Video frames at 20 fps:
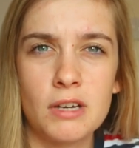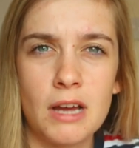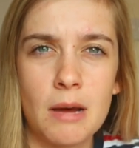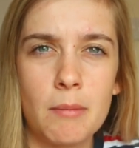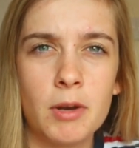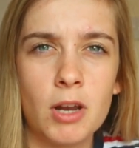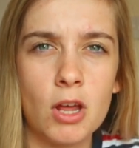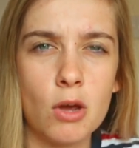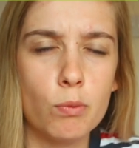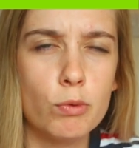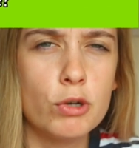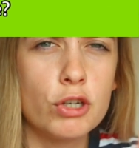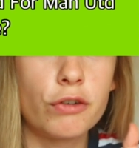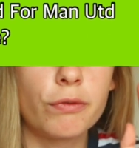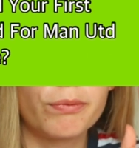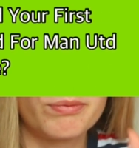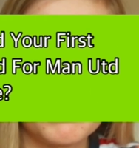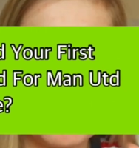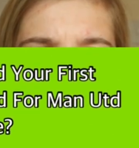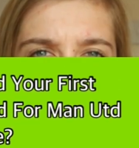down below,
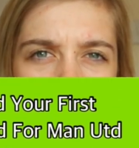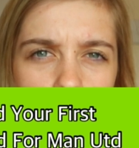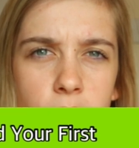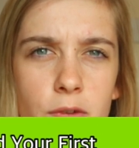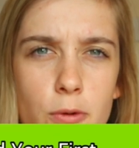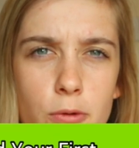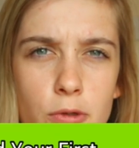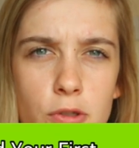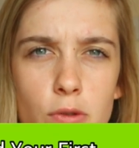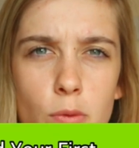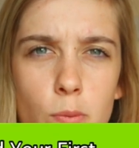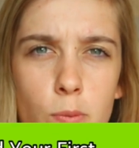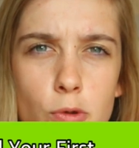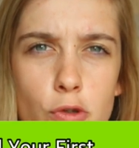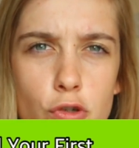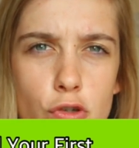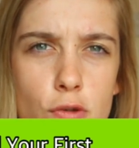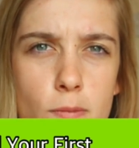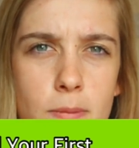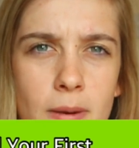which three midfielders
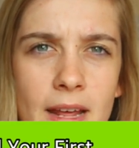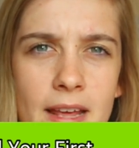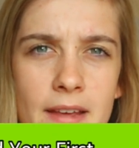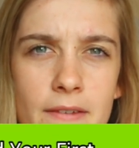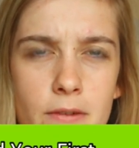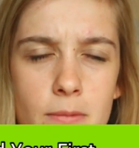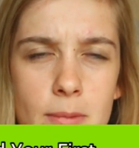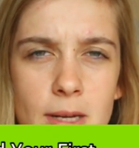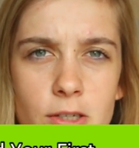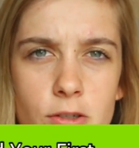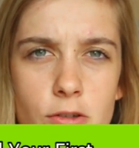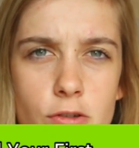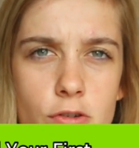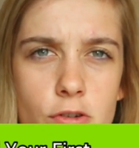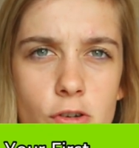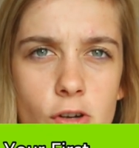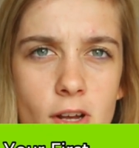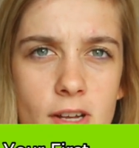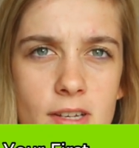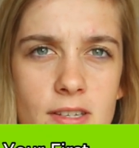would you play for
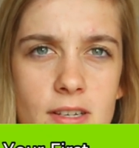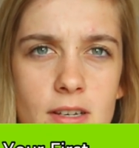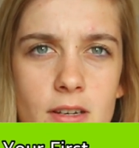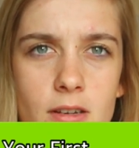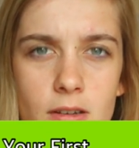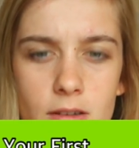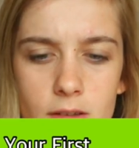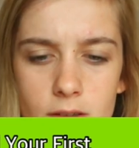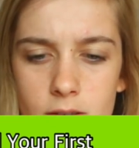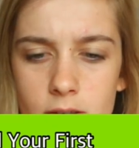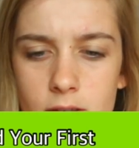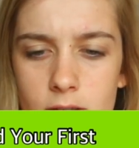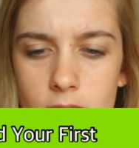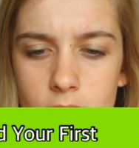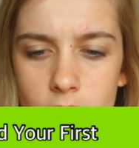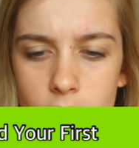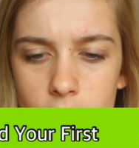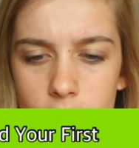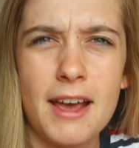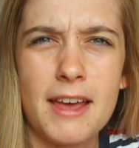Manchester United?
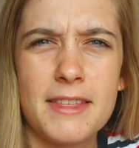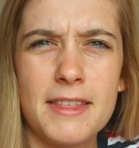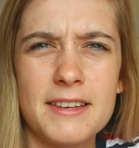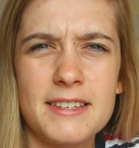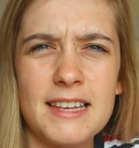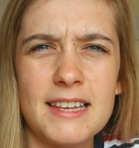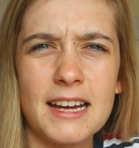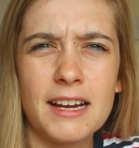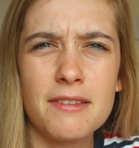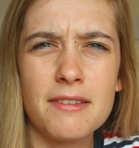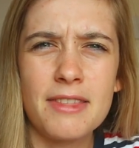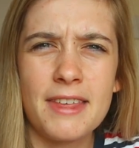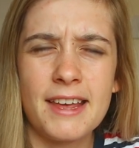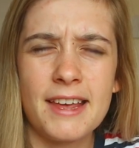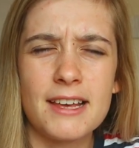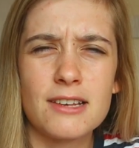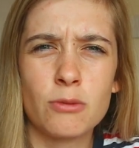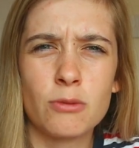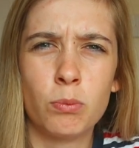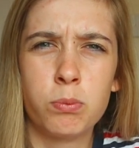The second
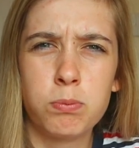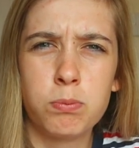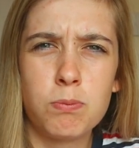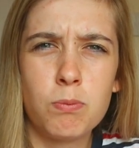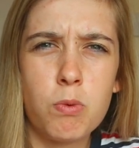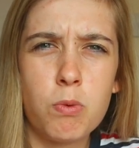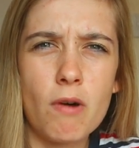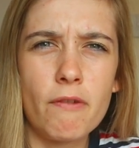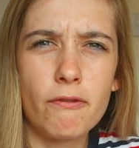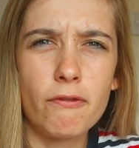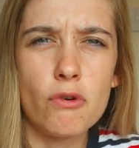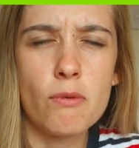thing is, what